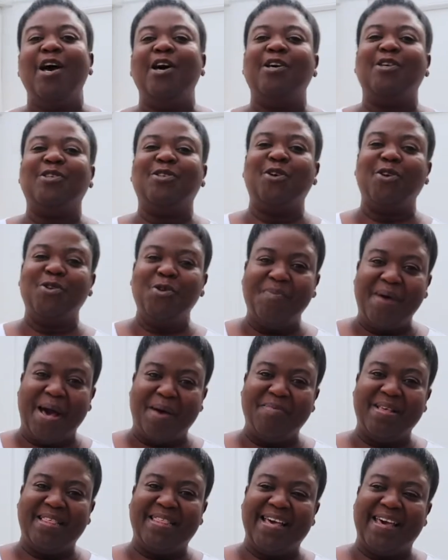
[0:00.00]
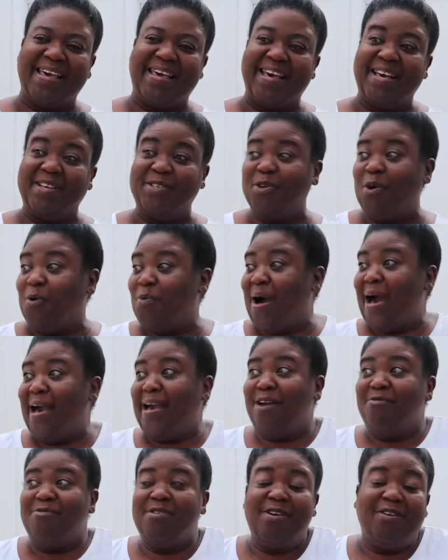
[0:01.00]
So you might be thinking, so why
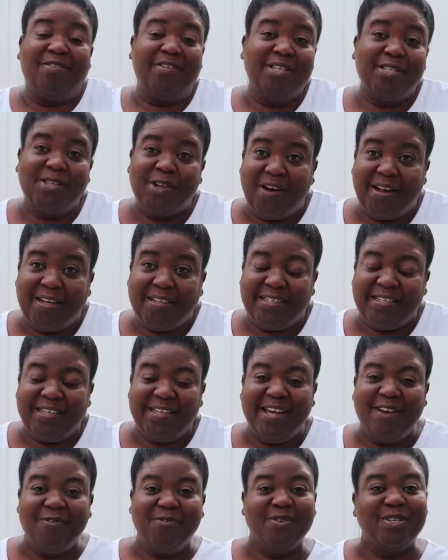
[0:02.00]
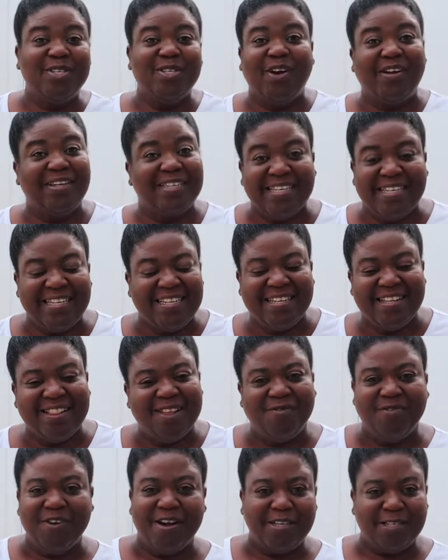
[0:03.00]
get rid of the salt if you salted it in the
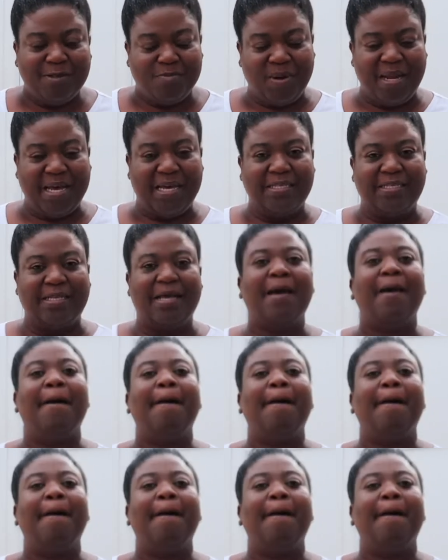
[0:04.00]
first place?